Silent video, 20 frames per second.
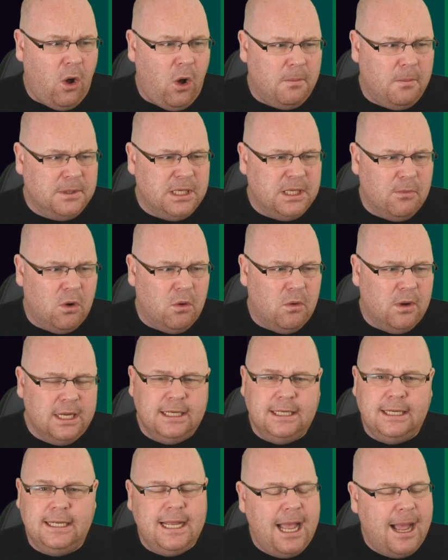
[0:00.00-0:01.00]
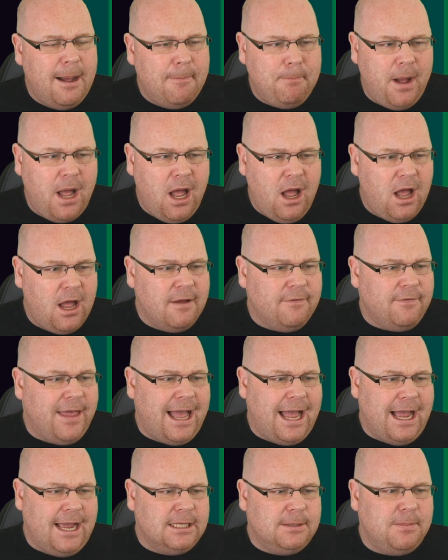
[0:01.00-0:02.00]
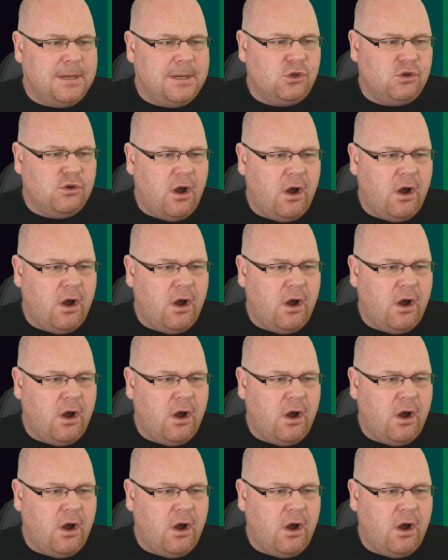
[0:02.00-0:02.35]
optimal. And part of that has been